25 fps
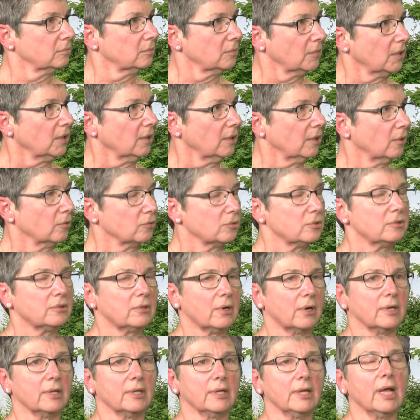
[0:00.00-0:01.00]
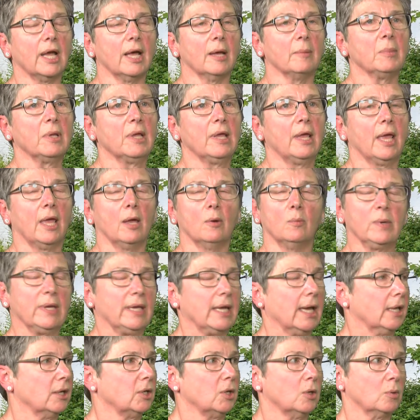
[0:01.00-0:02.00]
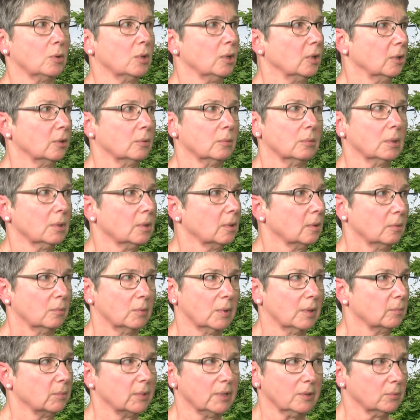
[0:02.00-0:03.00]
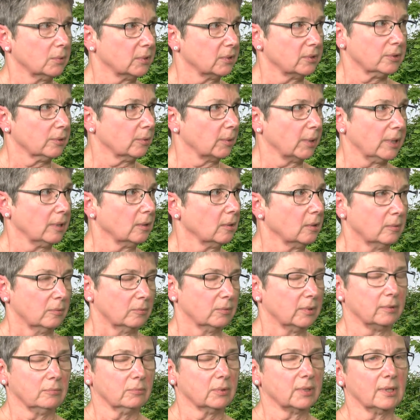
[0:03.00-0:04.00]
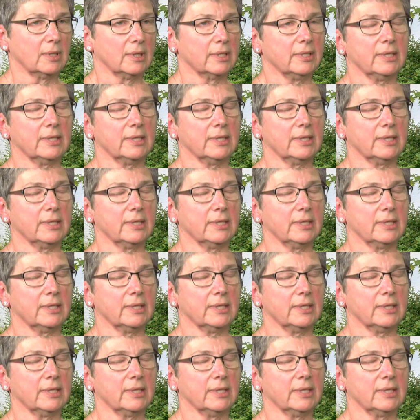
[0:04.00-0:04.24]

you know, start it up, and we had no clue what we were right. doing. We really